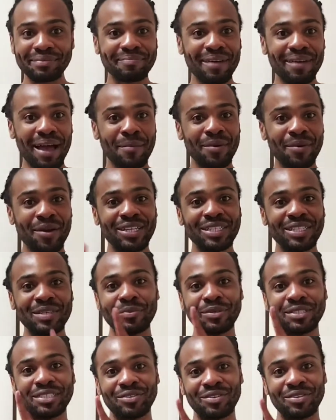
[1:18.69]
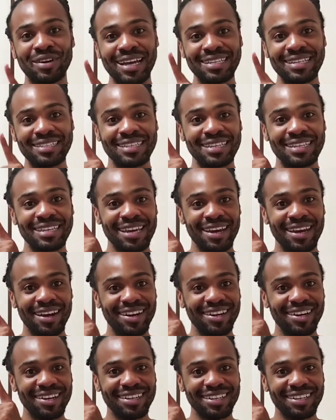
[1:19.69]
I'm going to put it right
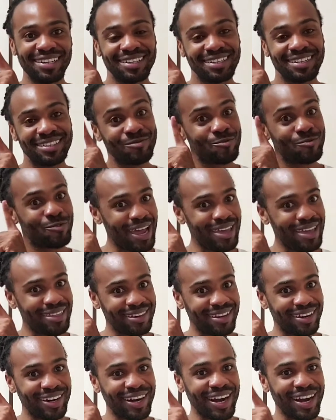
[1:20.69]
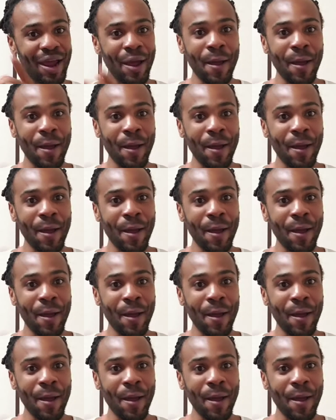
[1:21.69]
here, right there.